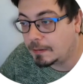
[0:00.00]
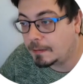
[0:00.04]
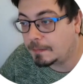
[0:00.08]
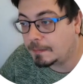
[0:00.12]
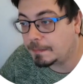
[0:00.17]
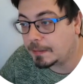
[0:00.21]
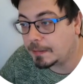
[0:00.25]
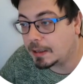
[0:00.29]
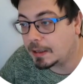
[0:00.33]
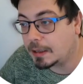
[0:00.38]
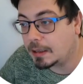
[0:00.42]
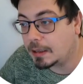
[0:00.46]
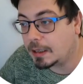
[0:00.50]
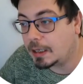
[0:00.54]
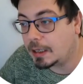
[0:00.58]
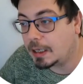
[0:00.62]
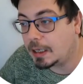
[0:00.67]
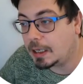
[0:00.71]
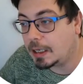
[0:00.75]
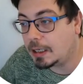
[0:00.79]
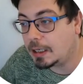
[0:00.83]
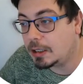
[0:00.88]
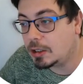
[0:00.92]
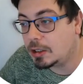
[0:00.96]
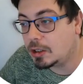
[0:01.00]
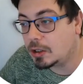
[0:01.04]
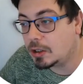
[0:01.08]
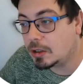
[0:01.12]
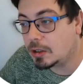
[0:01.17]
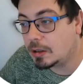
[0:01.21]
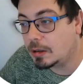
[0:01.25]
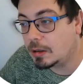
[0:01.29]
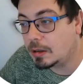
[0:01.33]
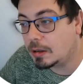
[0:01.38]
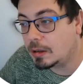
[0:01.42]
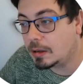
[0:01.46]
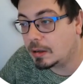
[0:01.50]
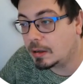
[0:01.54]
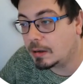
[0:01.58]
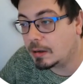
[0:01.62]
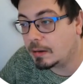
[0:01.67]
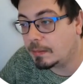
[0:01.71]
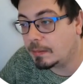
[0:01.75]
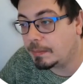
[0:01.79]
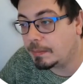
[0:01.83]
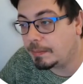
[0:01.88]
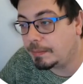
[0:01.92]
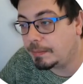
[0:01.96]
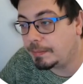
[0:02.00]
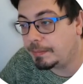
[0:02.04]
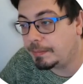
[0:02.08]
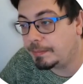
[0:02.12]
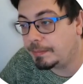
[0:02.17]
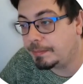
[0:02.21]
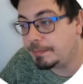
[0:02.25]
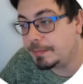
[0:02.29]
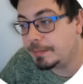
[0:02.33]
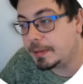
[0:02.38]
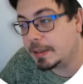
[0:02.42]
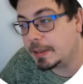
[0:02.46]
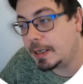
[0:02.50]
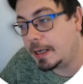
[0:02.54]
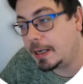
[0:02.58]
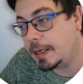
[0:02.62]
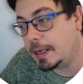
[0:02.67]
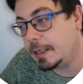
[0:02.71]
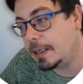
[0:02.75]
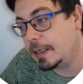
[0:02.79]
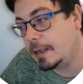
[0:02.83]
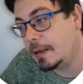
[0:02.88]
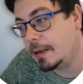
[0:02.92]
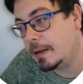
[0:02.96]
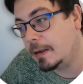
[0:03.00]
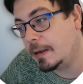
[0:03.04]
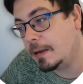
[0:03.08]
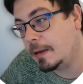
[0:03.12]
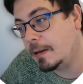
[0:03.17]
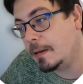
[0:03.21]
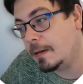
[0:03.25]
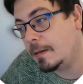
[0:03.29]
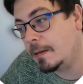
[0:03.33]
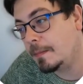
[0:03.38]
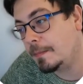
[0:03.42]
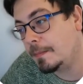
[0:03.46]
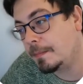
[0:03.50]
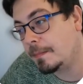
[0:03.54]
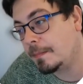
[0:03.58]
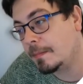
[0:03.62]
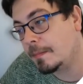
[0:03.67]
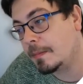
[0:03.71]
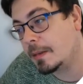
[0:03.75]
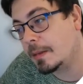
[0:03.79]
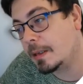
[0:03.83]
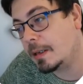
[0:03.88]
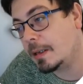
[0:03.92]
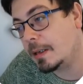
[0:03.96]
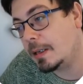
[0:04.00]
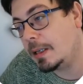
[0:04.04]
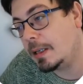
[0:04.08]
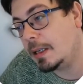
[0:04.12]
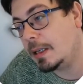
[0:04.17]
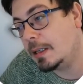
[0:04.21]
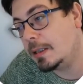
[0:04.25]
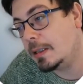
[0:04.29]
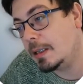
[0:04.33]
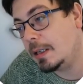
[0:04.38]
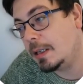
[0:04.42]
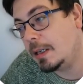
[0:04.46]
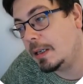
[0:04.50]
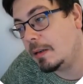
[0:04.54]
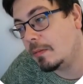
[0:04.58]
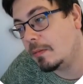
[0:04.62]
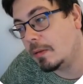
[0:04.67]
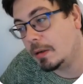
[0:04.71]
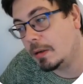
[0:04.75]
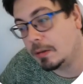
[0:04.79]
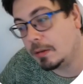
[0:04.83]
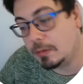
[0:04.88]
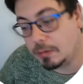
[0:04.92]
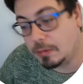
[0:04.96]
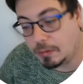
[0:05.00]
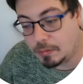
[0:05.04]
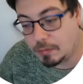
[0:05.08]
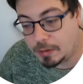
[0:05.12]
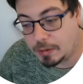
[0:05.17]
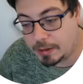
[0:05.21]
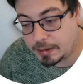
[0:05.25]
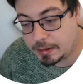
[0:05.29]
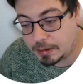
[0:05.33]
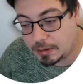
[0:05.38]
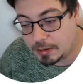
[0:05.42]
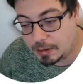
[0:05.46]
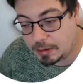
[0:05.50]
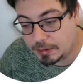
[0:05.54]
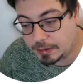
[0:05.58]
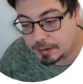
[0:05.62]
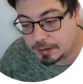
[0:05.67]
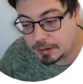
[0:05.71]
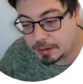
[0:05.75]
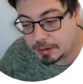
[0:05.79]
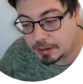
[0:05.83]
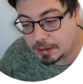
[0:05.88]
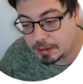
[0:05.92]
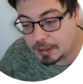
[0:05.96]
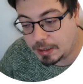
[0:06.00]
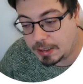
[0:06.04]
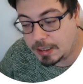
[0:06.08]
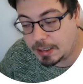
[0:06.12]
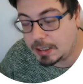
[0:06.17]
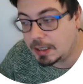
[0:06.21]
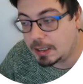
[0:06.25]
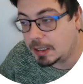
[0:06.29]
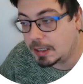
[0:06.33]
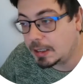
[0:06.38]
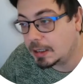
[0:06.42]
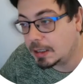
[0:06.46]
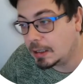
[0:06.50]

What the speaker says: that h psi is equal to one constant e,